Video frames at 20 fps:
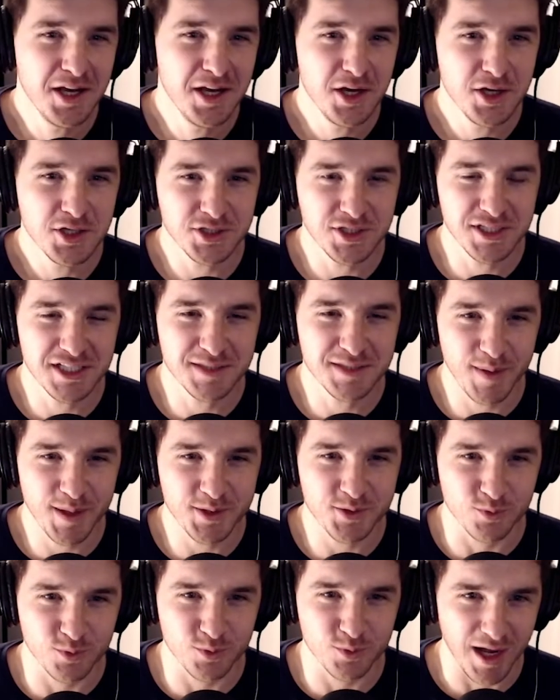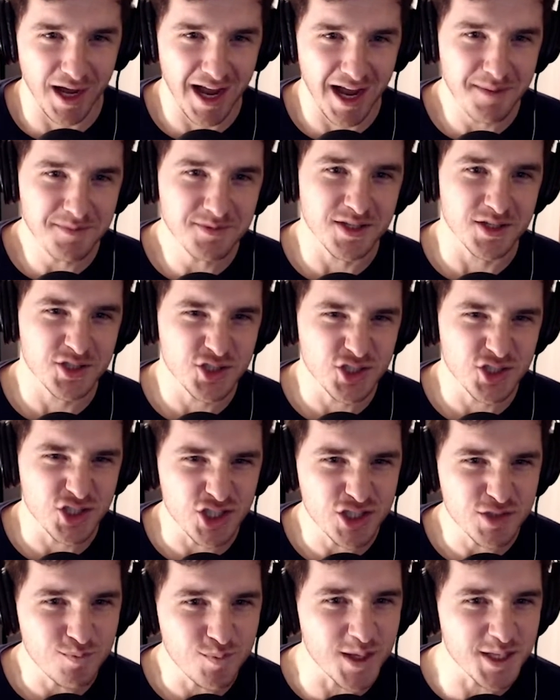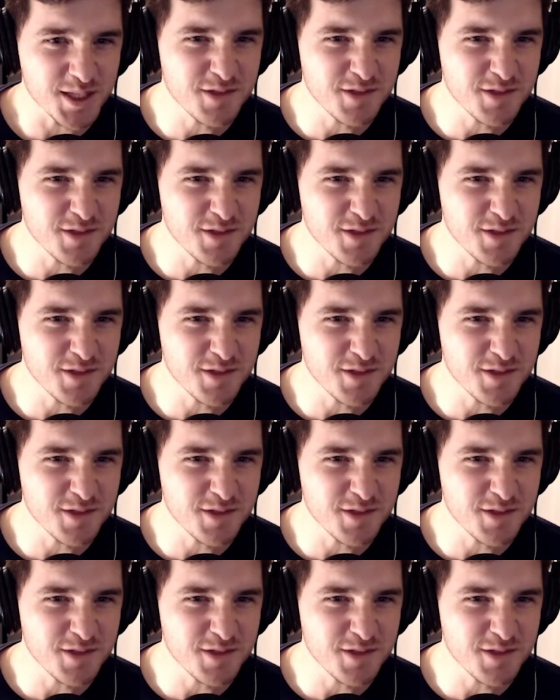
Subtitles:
spits rhymes and she spits